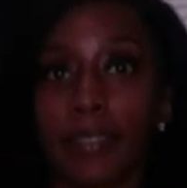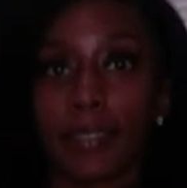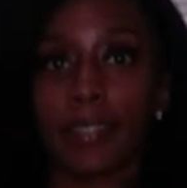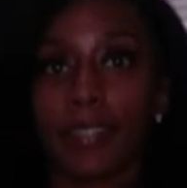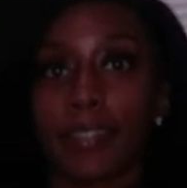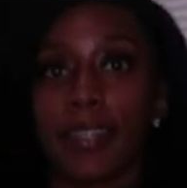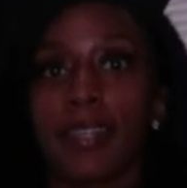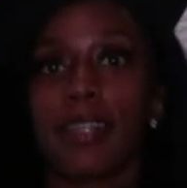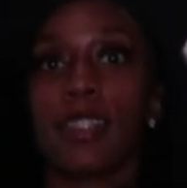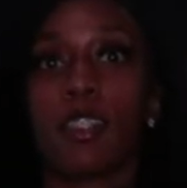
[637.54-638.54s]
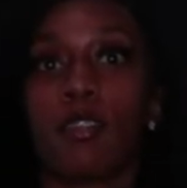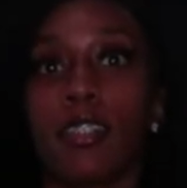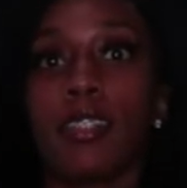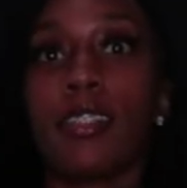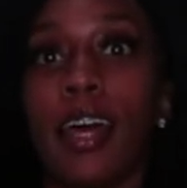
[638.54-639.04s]
Yeah, so
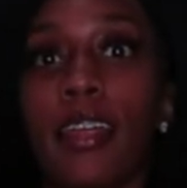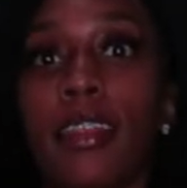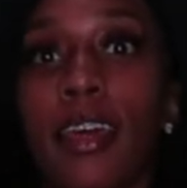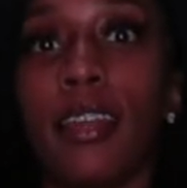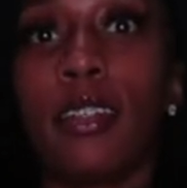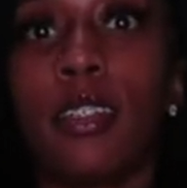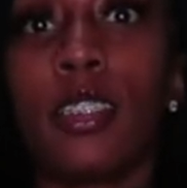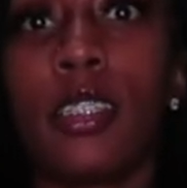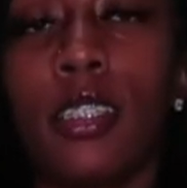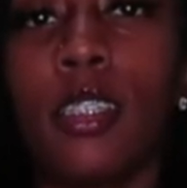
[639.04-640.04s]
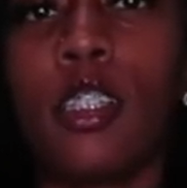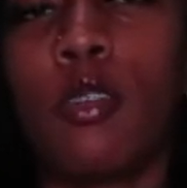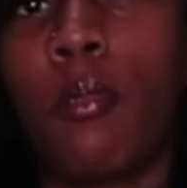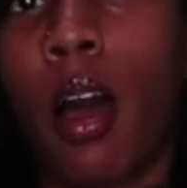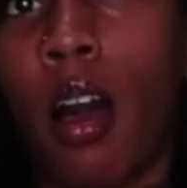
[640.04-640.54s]
this is how that looks. This is a
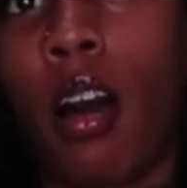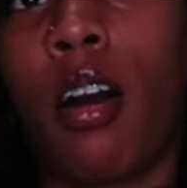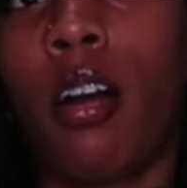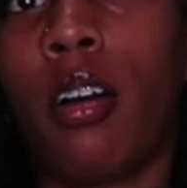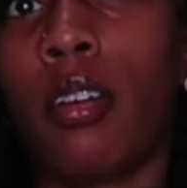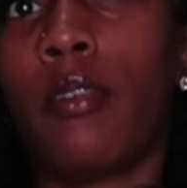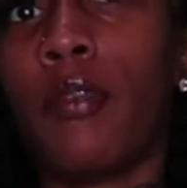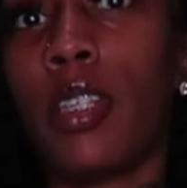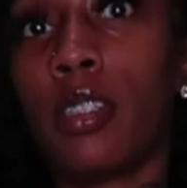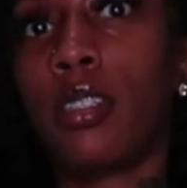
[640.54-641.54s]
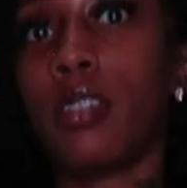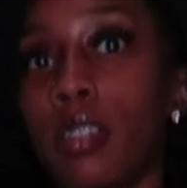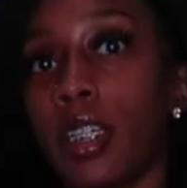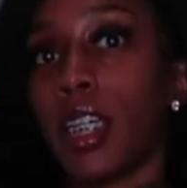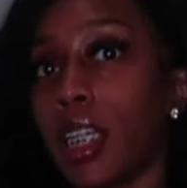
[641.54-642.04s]
small, it fits
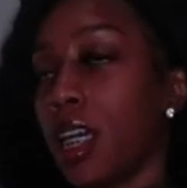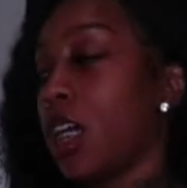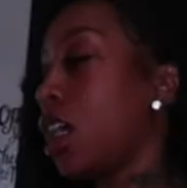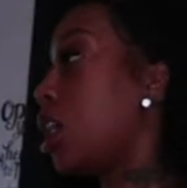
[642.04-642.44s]
good.